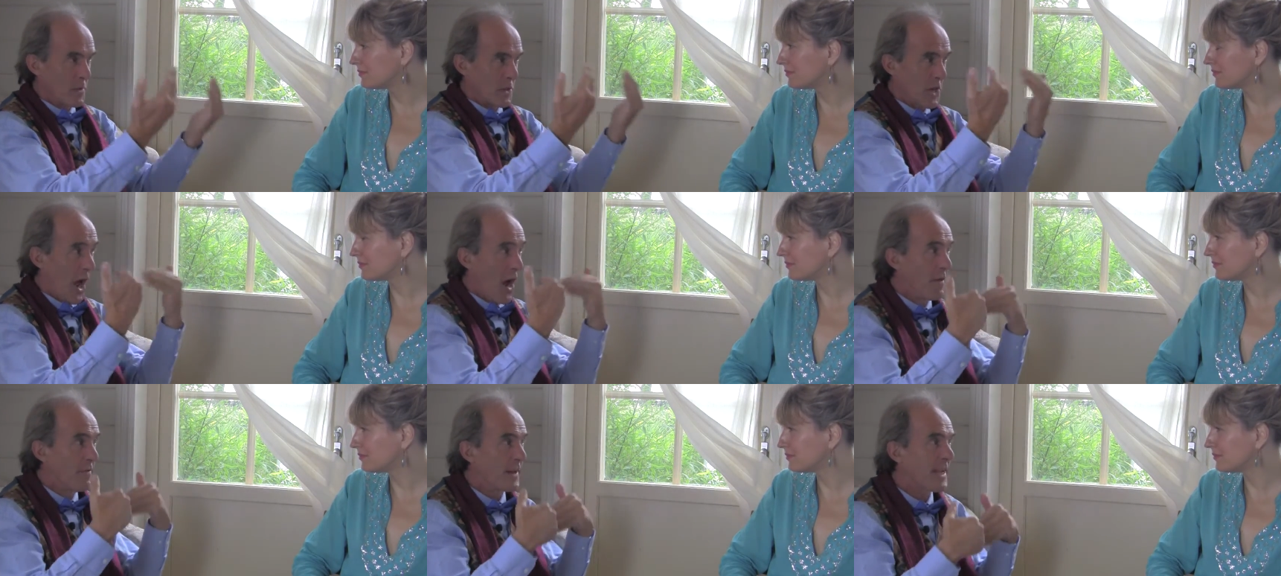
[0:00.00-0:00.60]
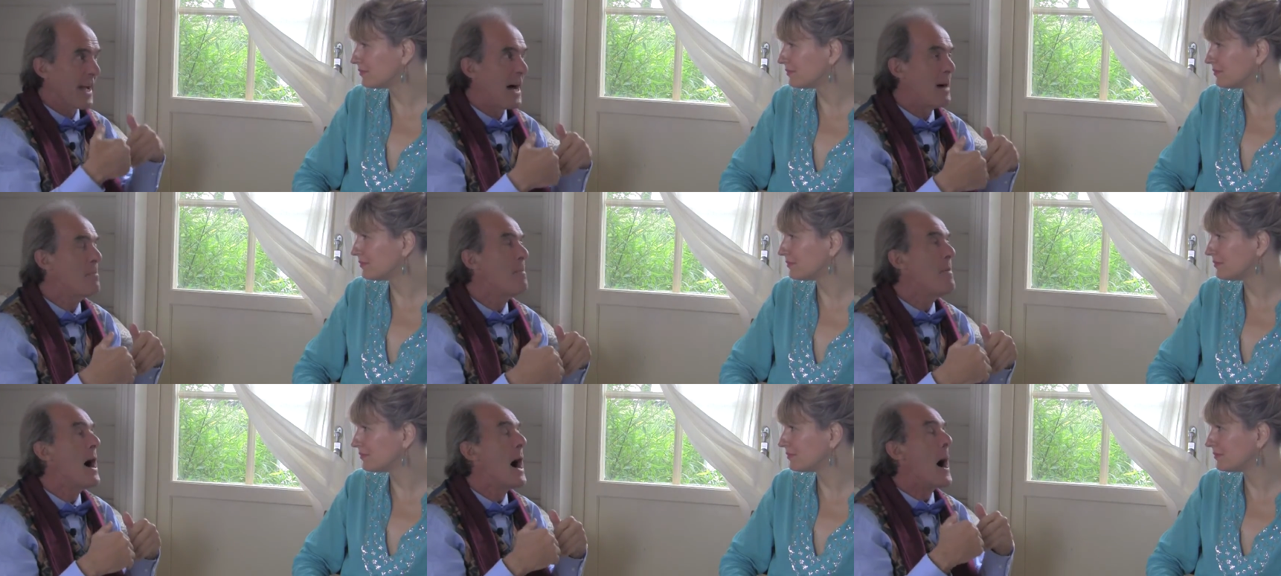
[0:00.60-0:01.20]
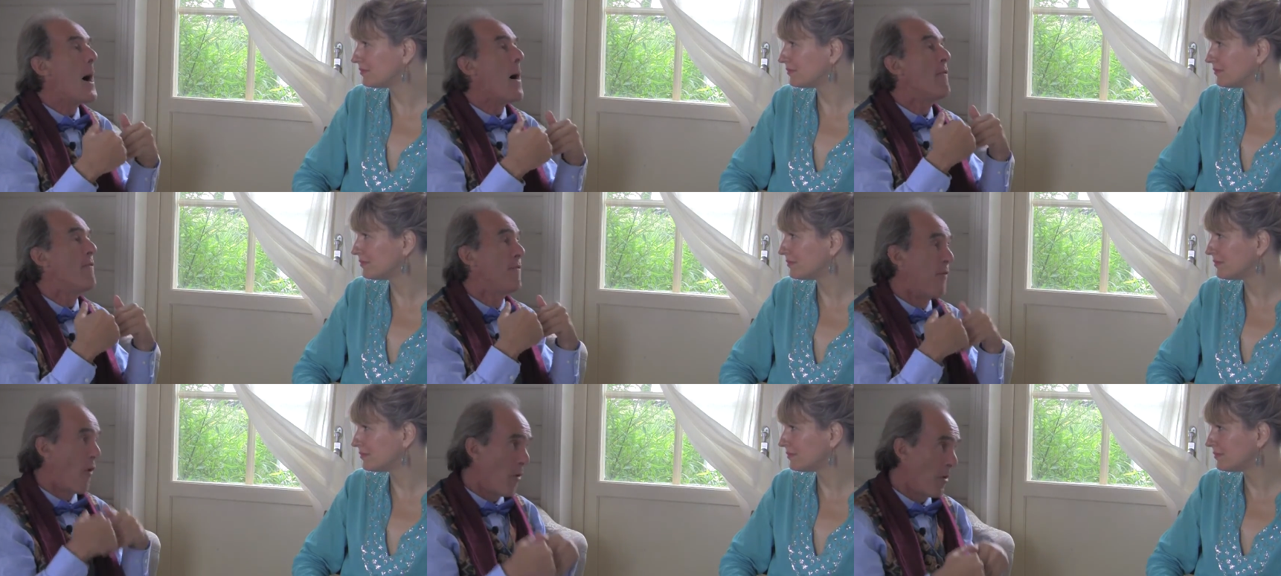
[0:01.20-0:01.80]
Speaker 1: was overcome
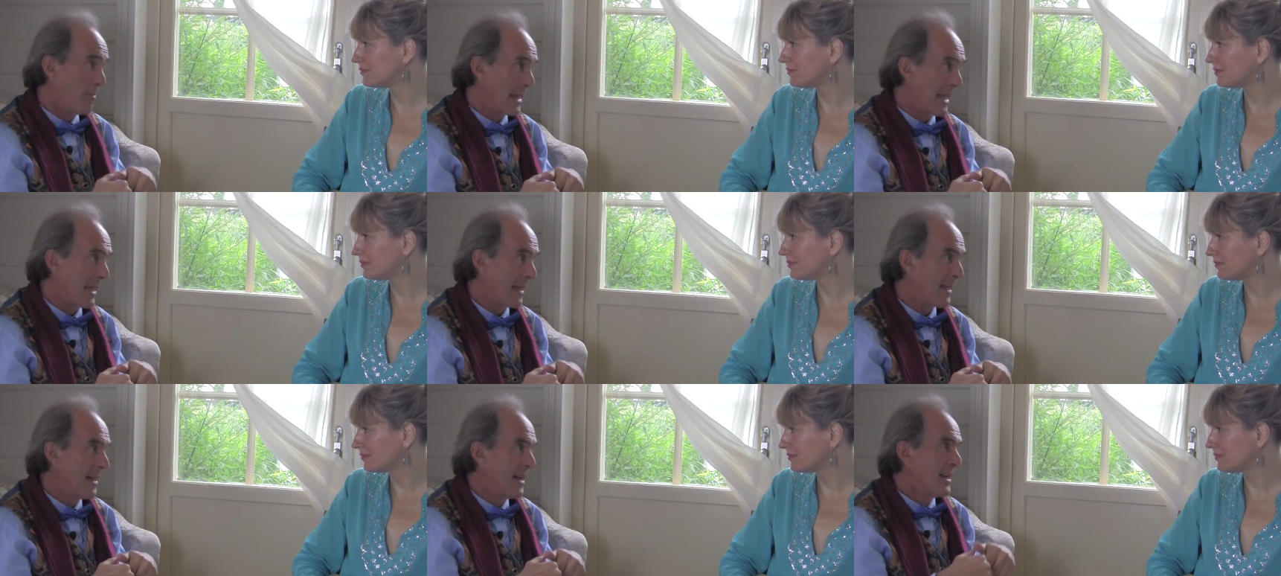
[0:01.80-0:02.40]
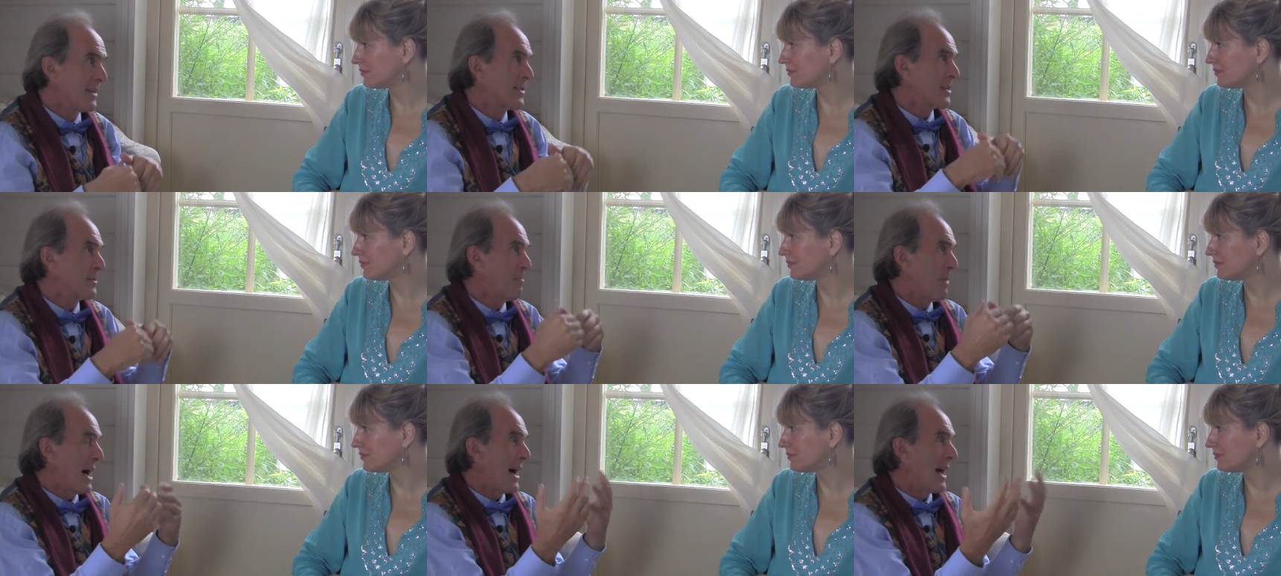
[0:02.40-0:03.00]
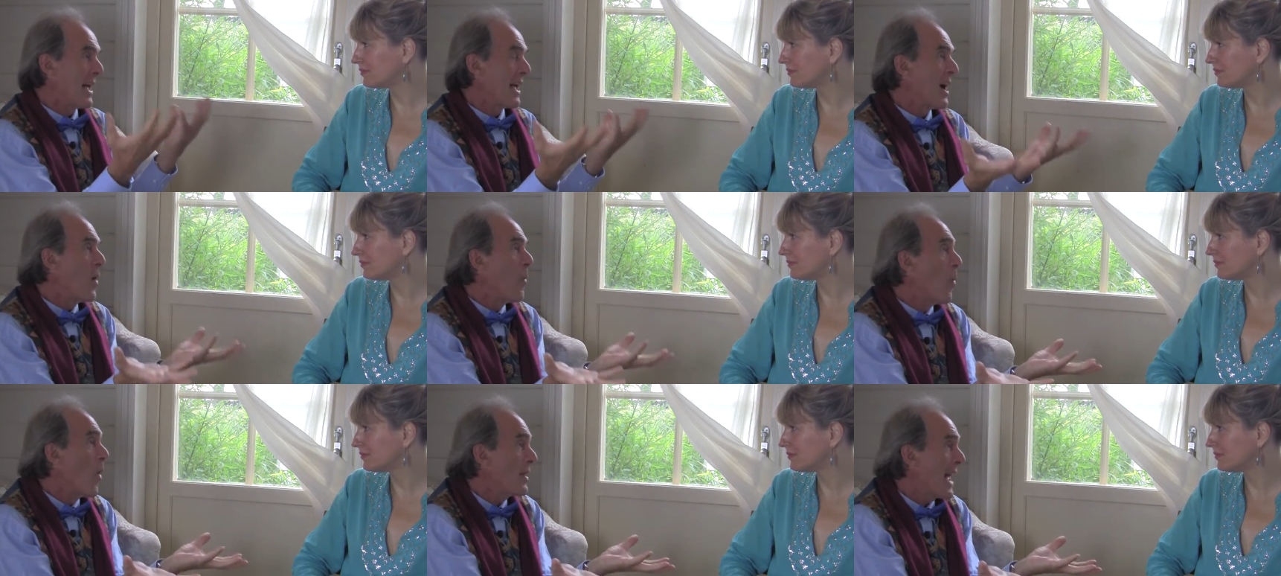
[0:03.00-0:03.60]
for me, just by
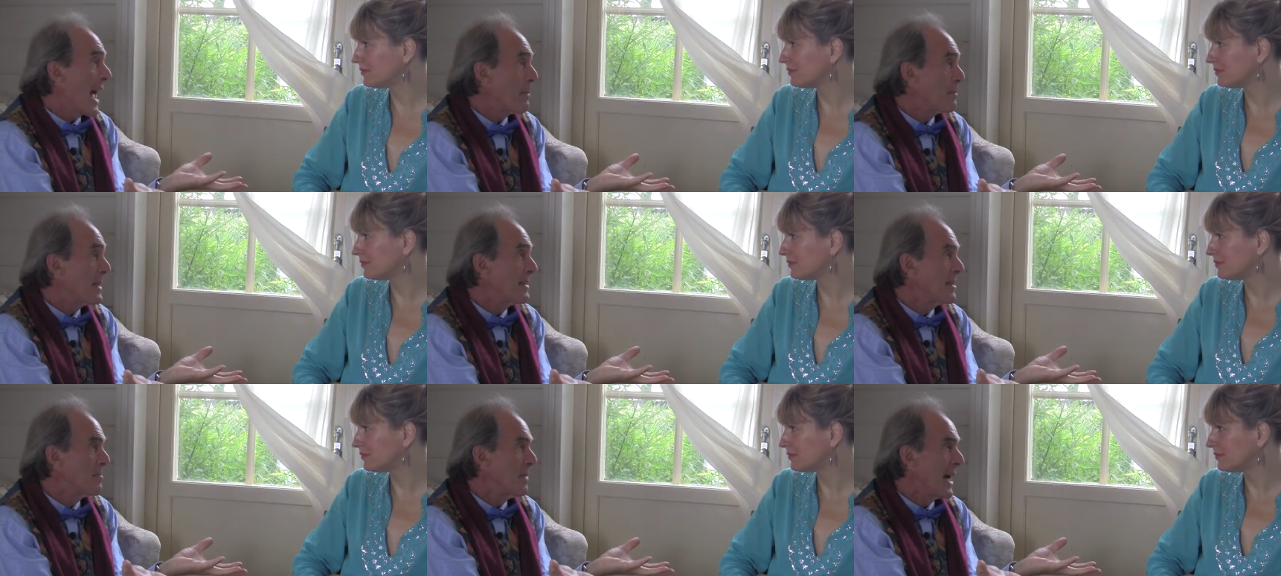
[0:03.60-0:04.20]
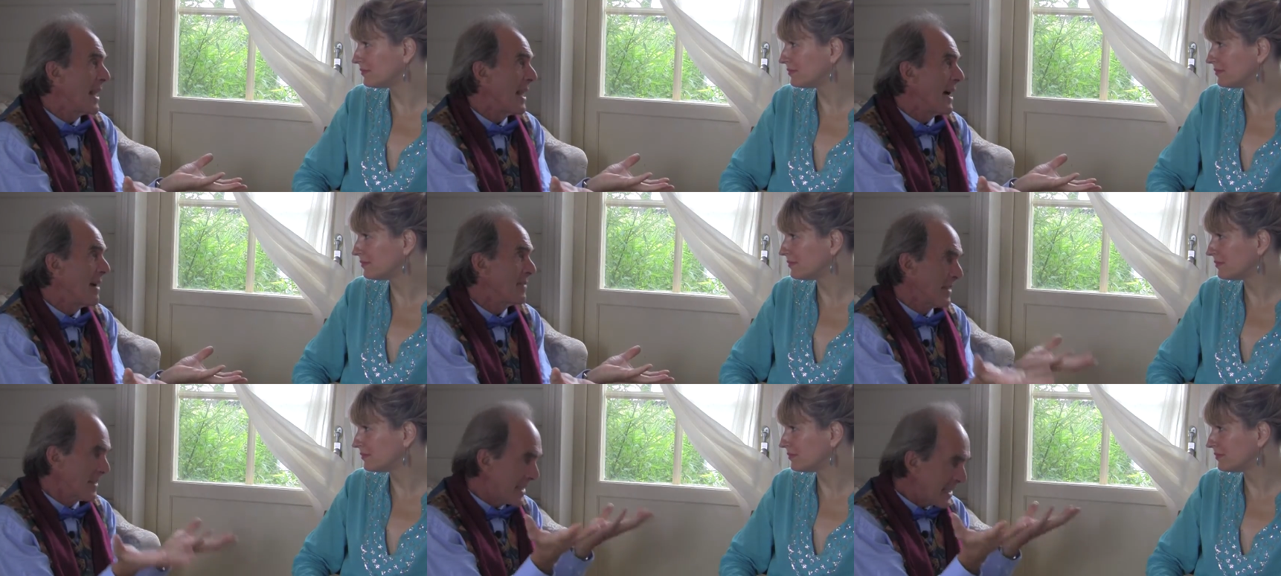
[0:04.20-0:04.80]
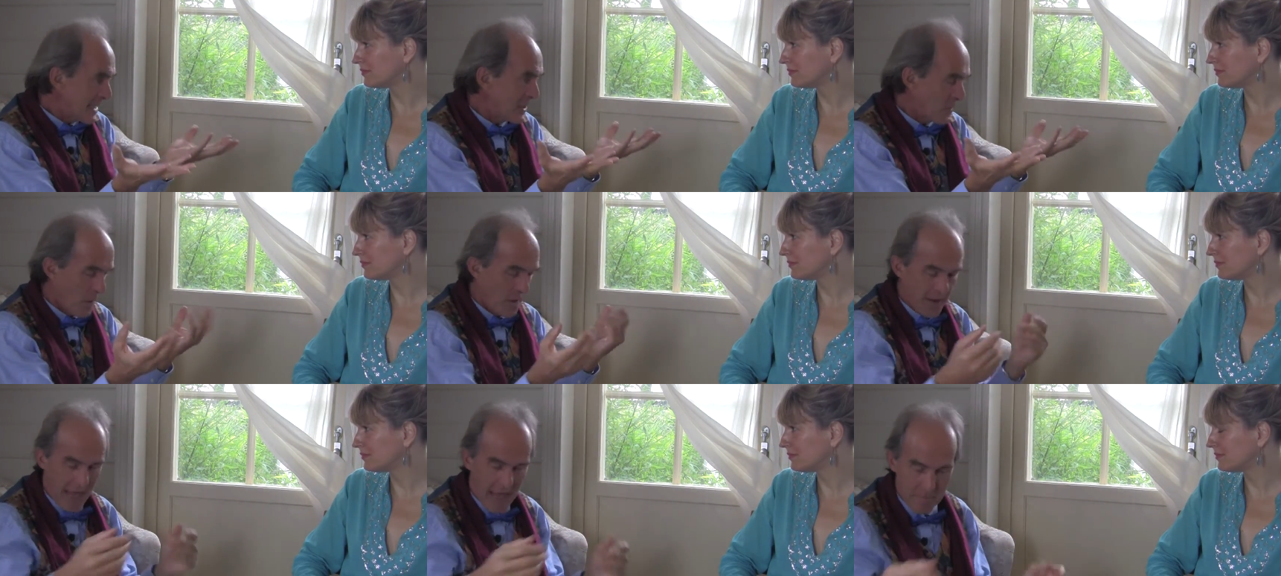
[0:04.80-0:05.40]
what happened in my life. And this is
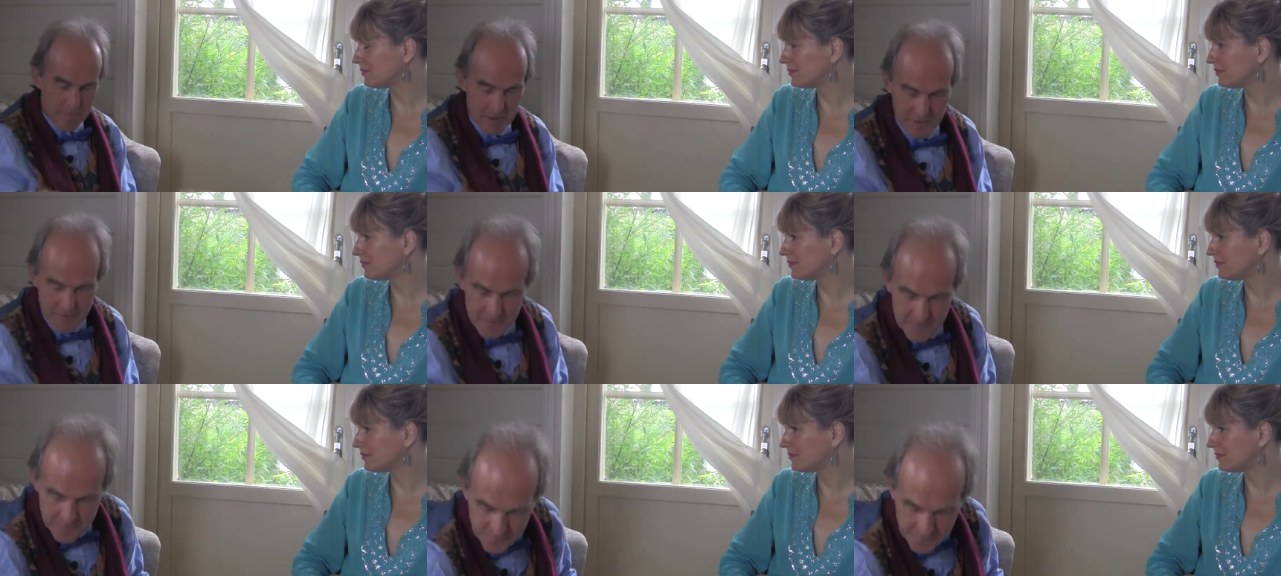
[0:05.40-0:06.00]
what happened.